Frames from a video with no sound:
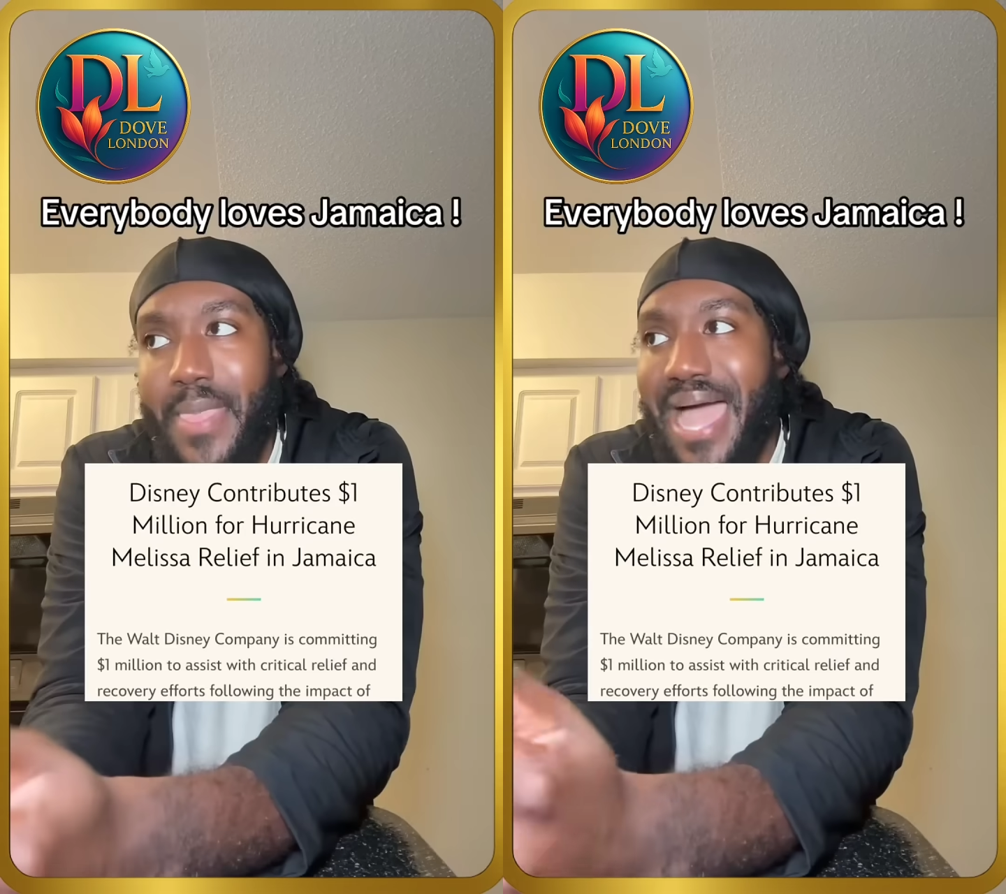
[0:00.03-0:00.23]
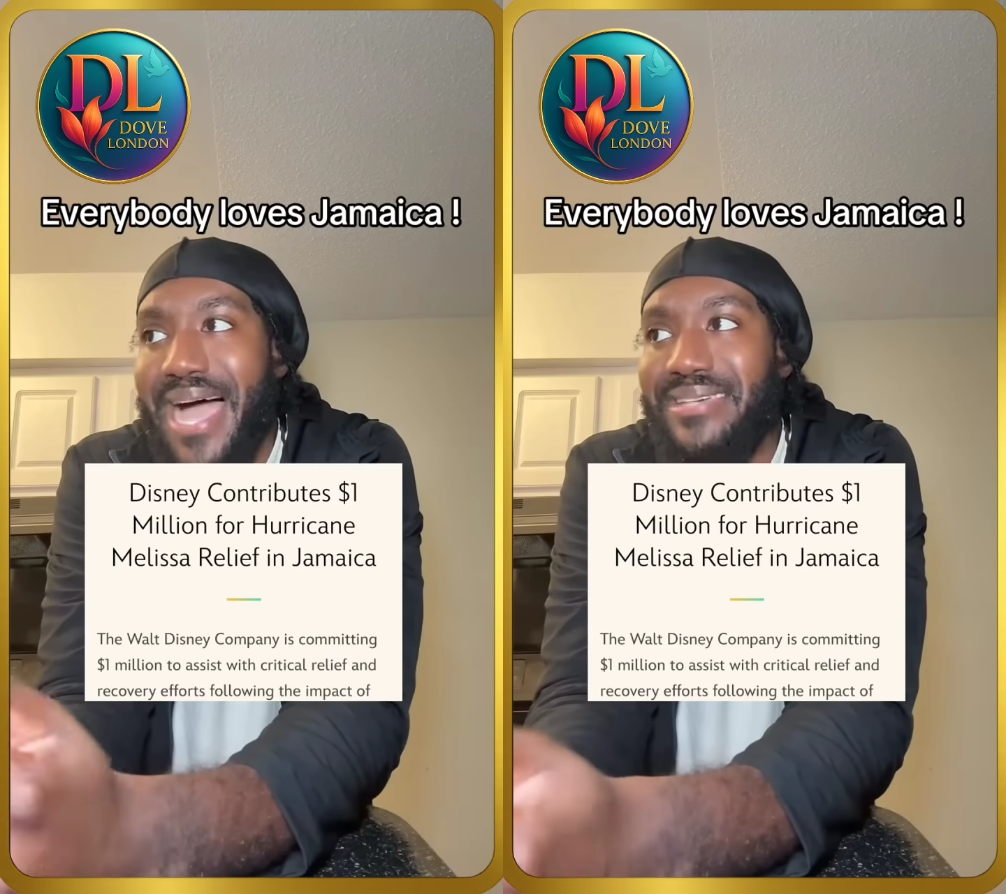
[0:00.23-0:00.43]

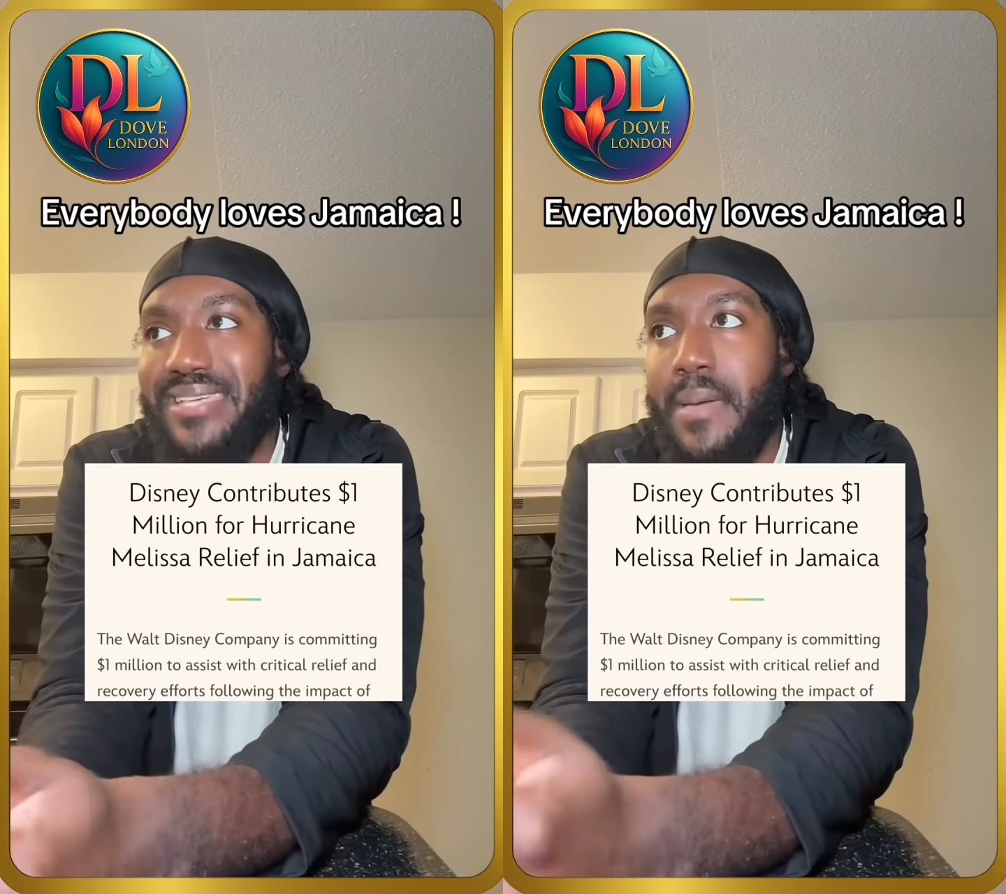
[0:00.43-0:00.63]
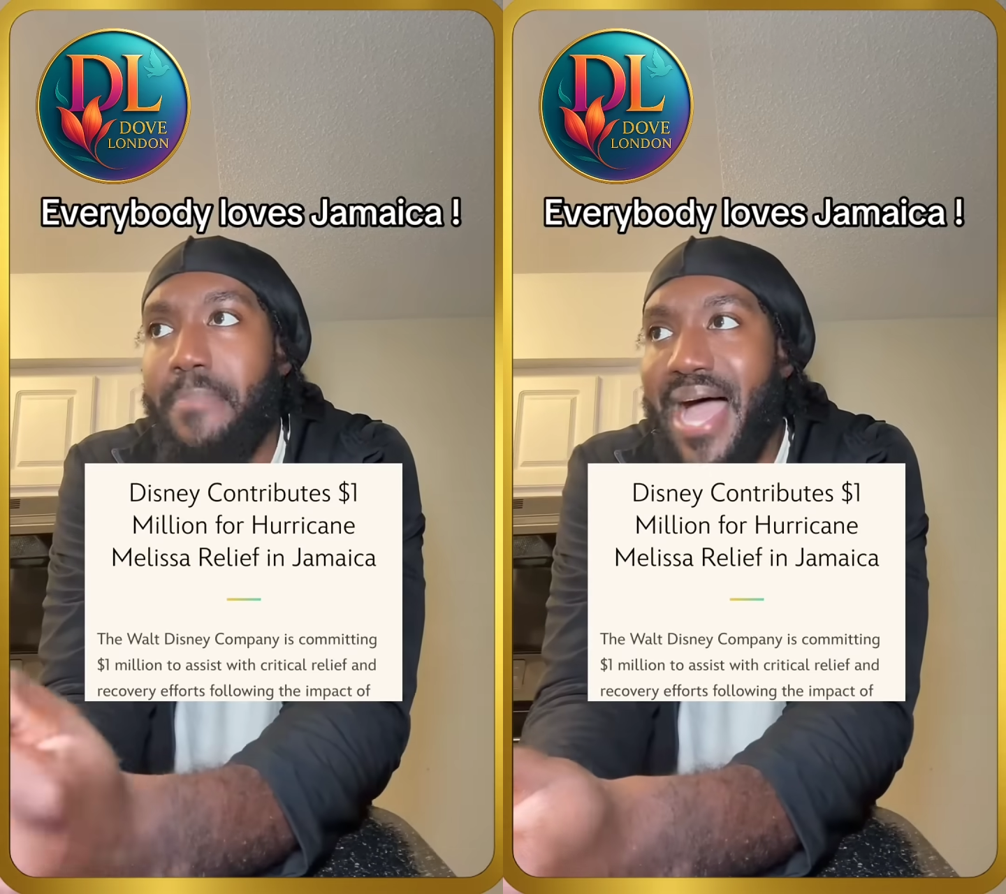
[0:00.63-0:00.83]
as
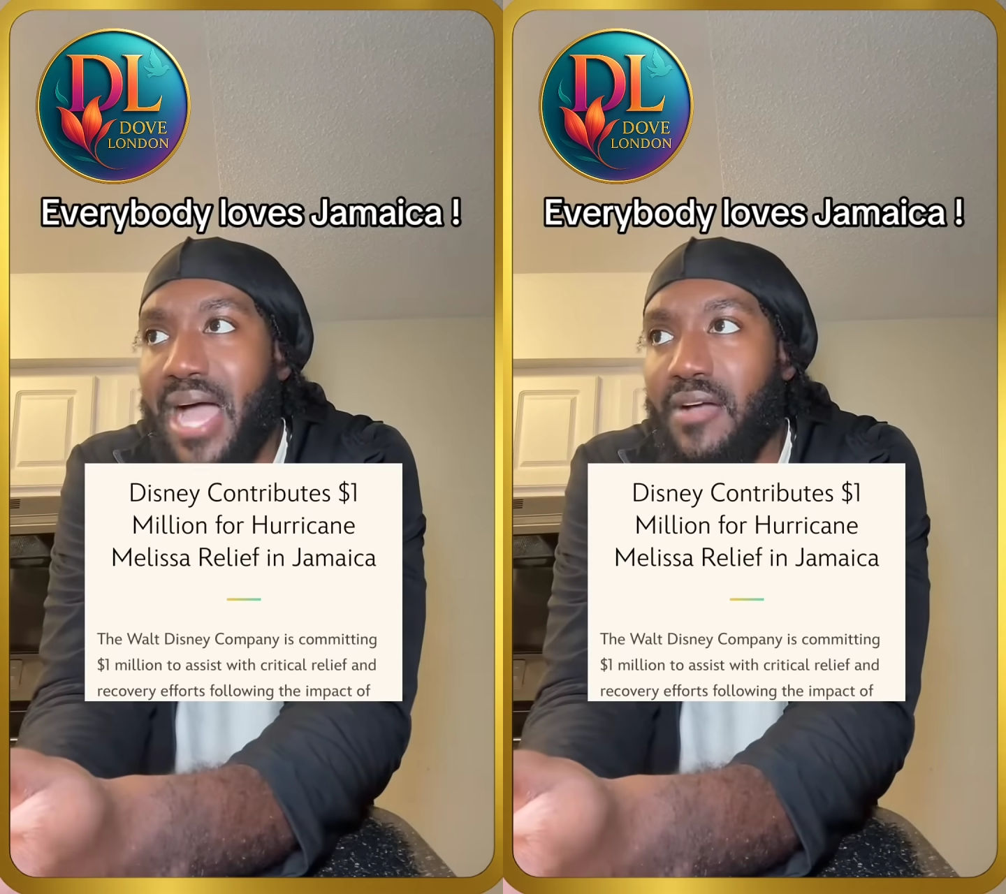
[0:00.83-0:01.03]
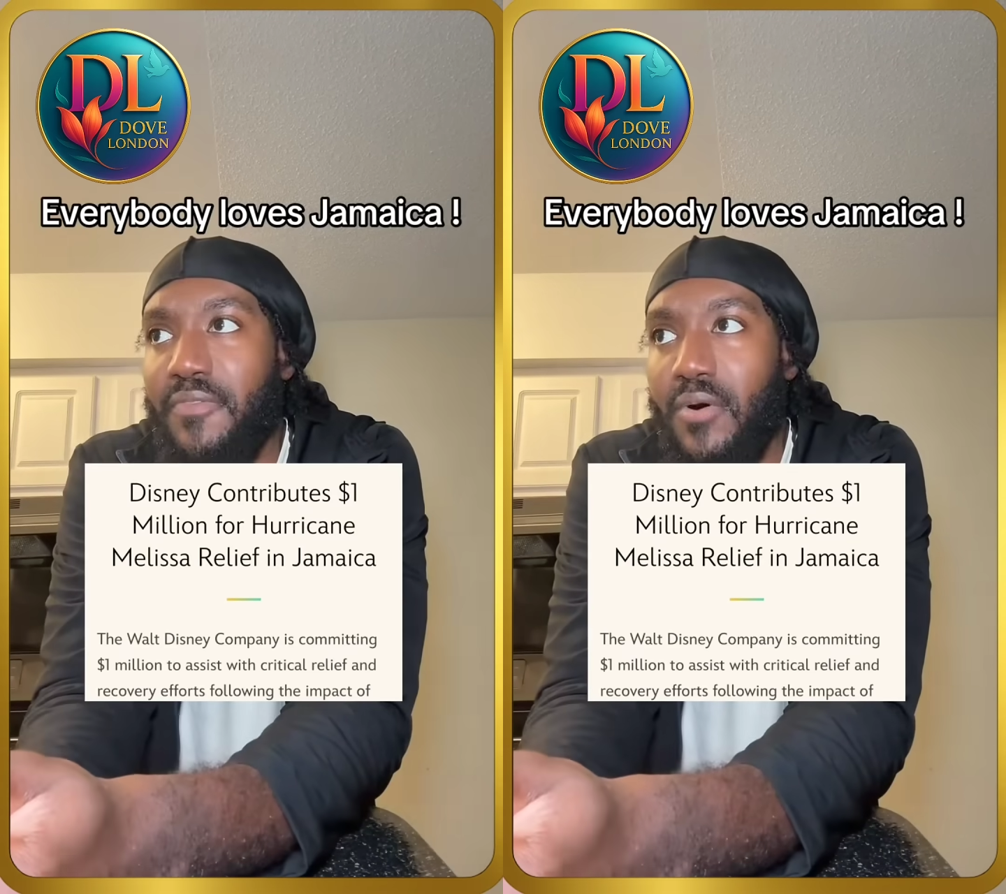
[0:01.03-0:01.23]

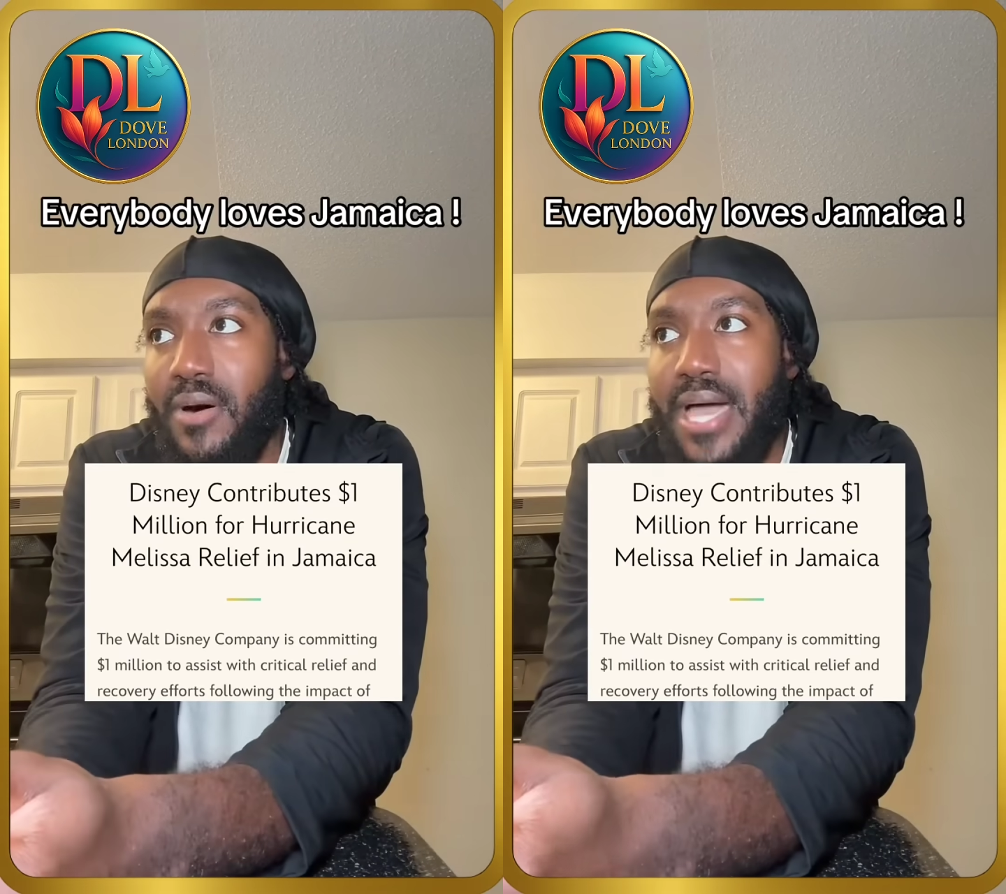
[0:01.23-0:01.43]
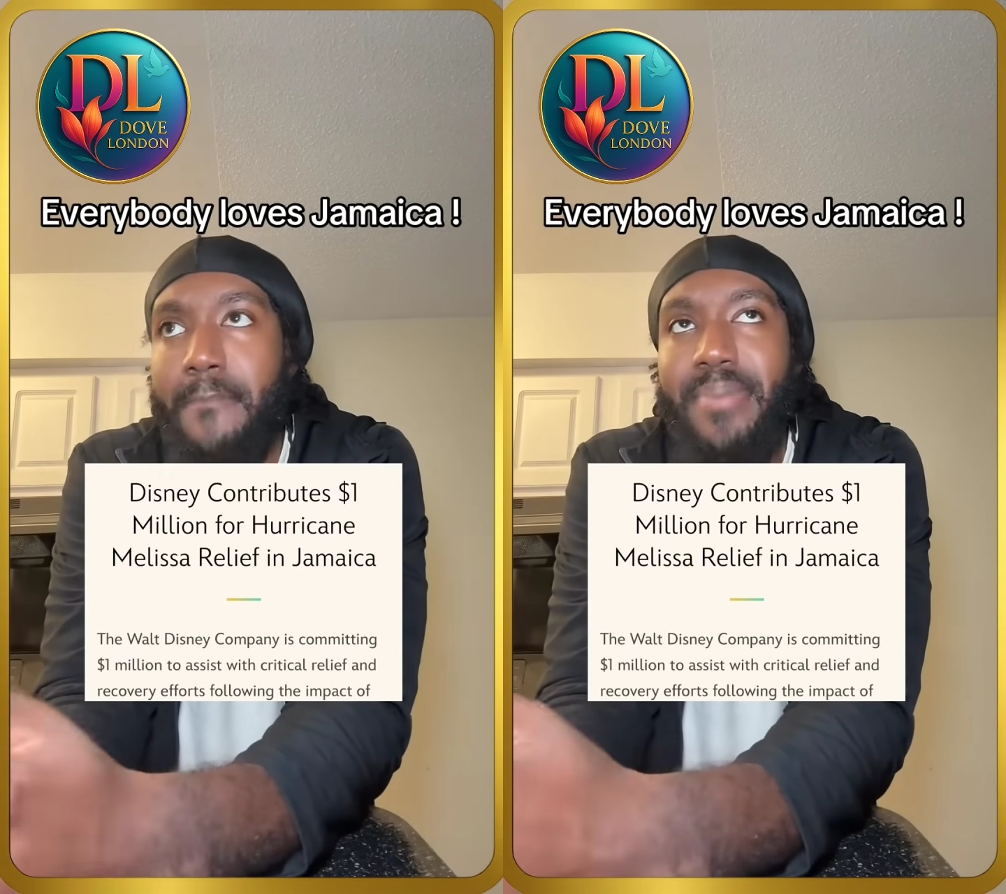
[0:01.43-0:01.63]
impactful and